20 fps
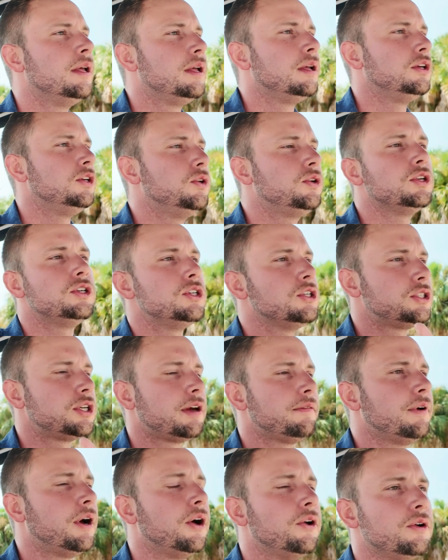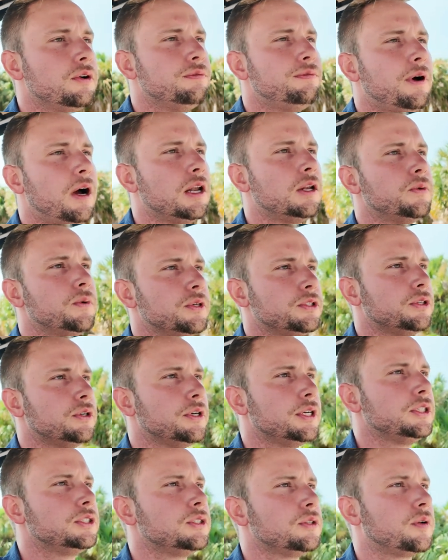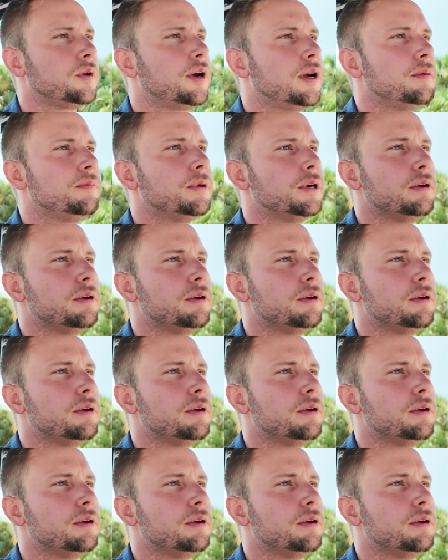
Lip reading: you could just have 100 followers on Instagram,